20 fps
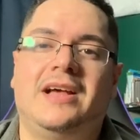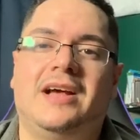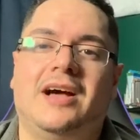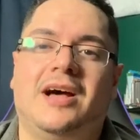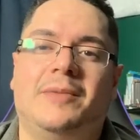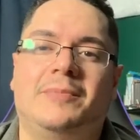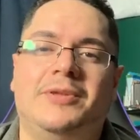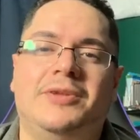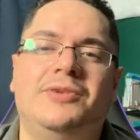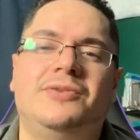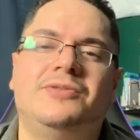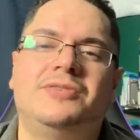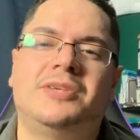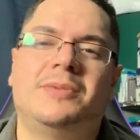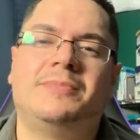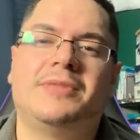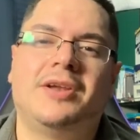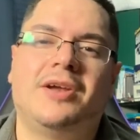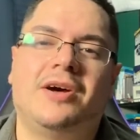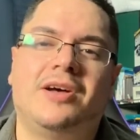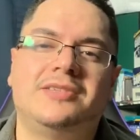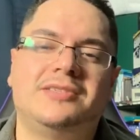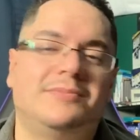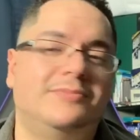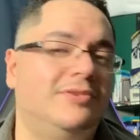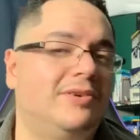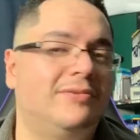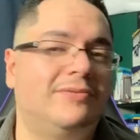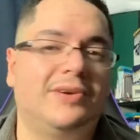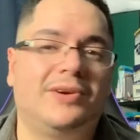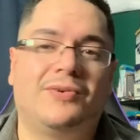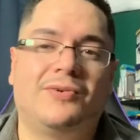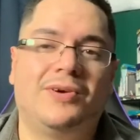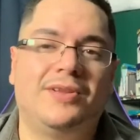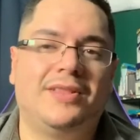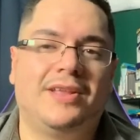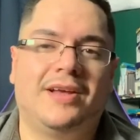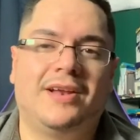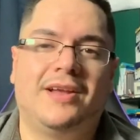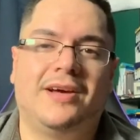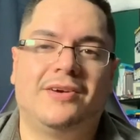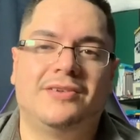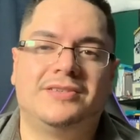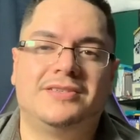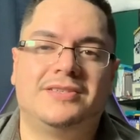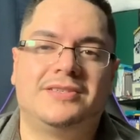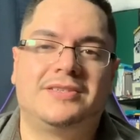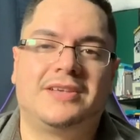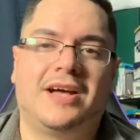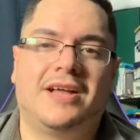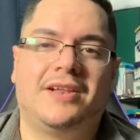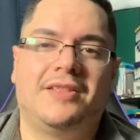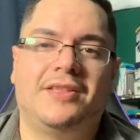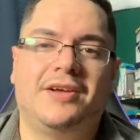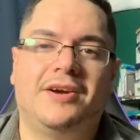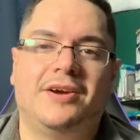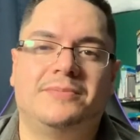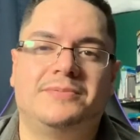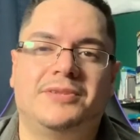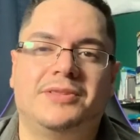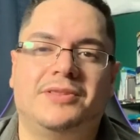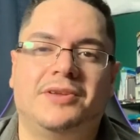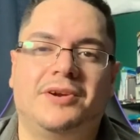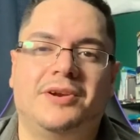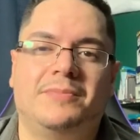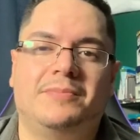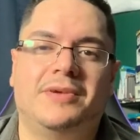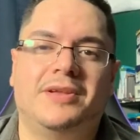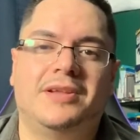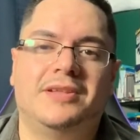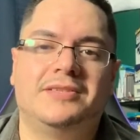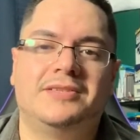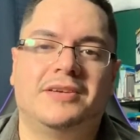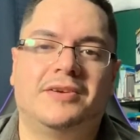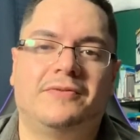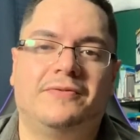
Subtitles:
And you do something awesome, you can record that now. It's just kind of there up to 30 minutes. You